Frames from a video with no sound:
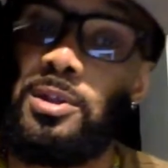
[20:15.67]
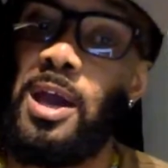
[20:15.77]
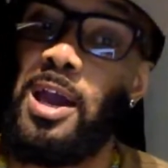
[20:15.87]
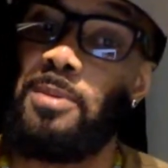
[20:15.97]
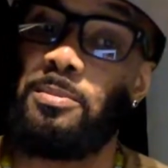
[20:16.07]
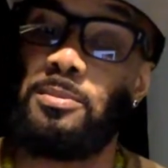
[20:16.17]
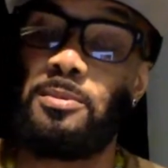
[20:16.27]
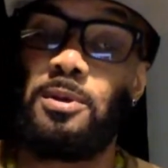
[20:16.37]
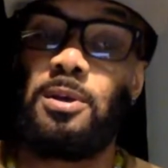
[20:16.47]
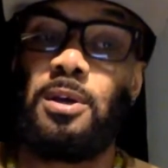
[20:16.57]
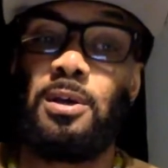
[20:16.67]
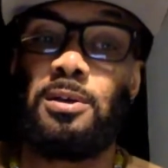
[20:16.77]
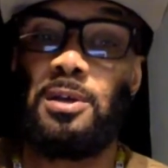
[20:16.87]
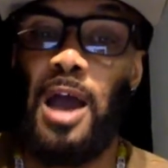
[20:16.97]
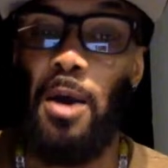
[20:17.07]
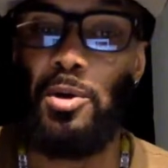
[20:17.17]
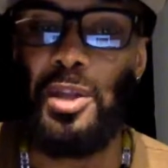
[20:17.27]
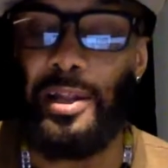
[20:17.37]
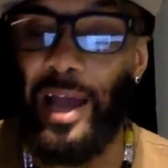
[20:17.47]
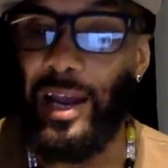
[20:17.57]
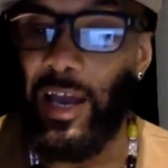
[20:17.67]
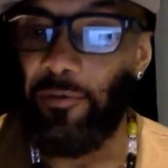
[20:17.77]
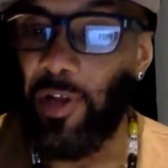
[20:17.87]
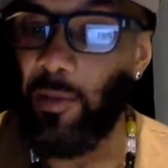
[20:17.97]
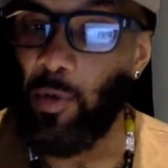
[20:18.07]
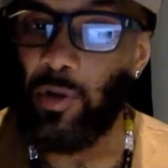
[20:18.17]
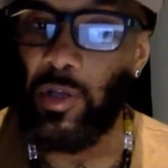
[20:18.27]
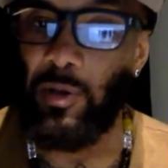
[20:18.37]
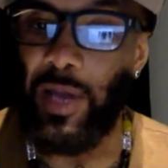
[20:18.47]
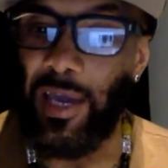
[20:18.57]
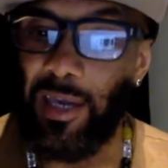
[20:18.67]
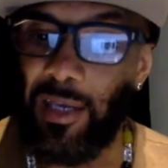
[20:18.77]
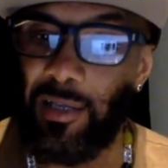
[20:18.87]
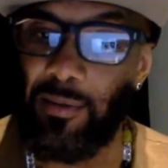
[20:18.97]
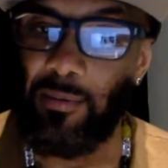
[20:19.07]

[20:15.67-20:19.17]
time. How was the nightlife in Limon? Do you like it?